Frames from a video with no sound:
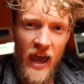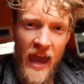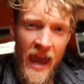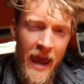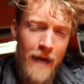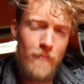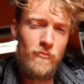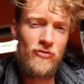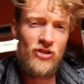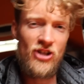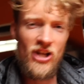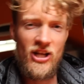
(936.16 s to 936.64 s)

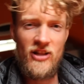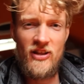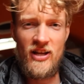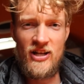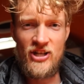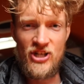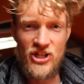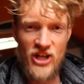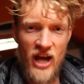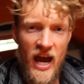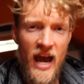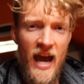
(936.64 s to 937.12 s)
empty the
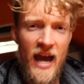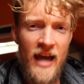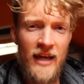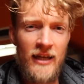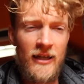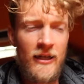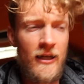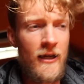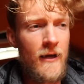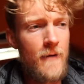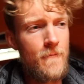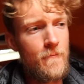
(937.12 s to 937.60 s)

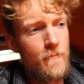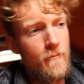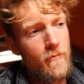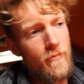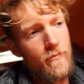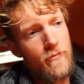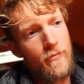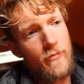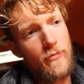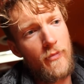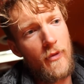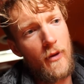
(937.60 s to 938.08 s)
tank.
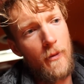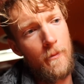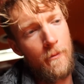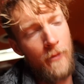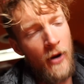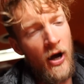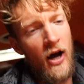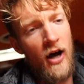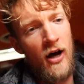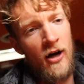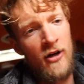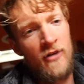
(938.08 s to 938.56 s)

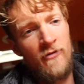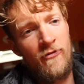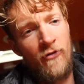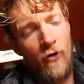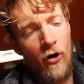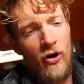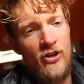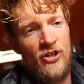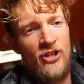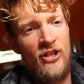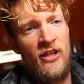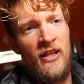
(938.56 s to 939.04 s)
But
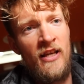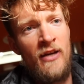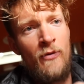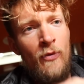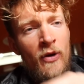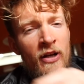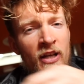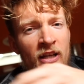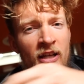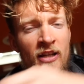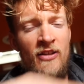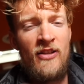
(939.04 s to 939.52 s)
unfortunately,
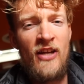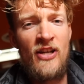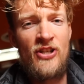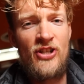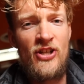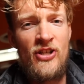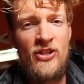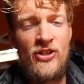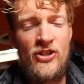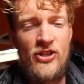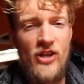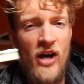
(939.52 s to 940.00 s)
when the
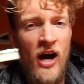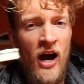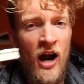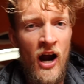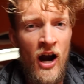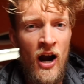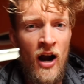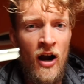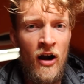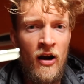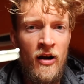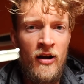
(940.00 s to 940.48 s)
conditions
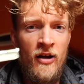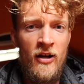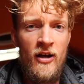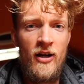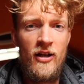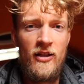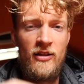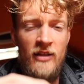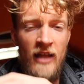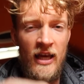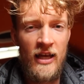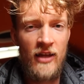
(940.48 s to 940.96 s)
are
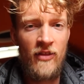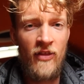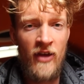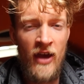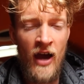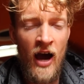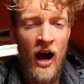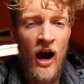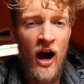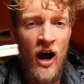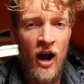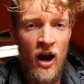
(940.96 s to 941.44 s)
like they
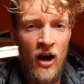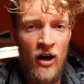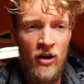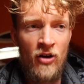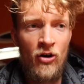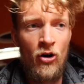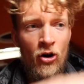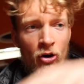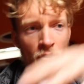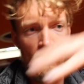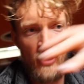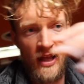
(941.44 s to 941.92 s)
are,
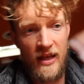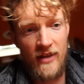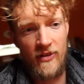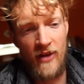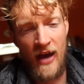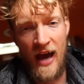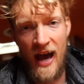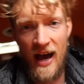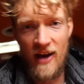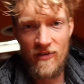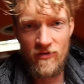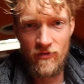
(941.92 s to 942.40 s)
or like
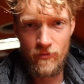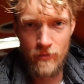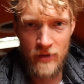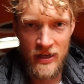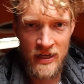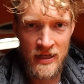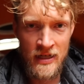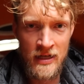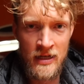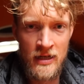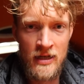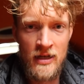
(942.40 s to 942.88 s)
they have
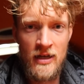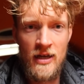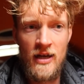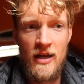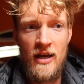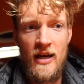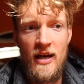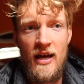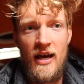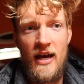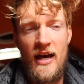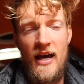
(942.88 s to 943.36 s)
been,
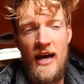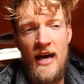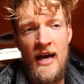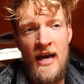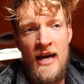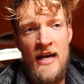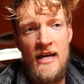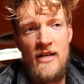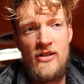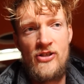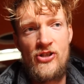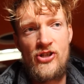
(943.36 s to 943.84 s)

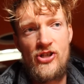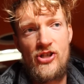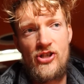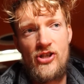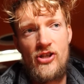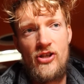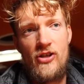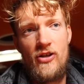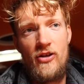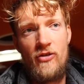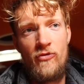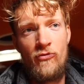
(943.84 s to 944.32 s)

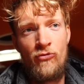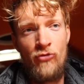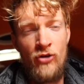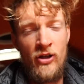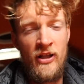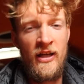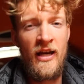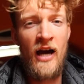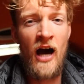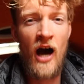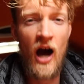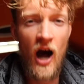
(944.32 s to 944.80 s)
it's
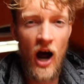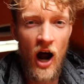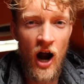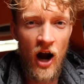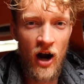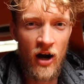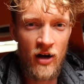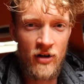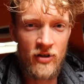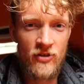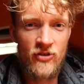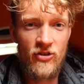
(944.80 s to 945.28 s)
really
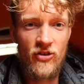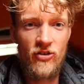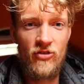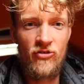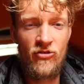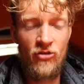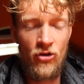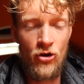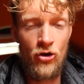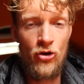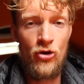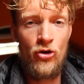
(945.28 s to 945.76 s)
hard
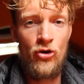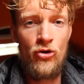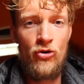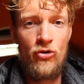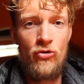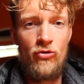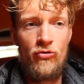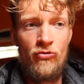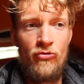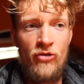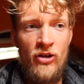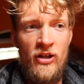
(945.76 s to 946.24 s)

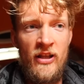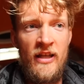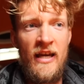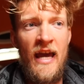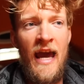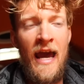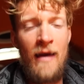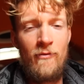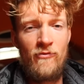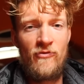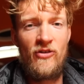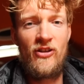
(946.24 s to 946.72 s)
to really
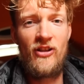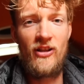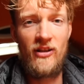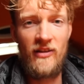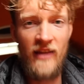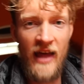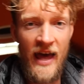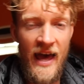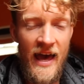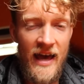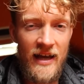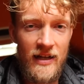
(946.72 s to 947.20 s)
empty the
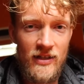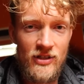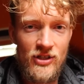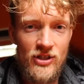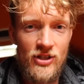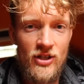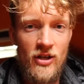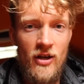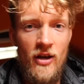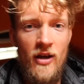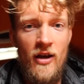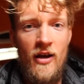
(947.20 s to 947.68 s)

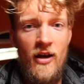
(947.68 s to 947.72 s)
legs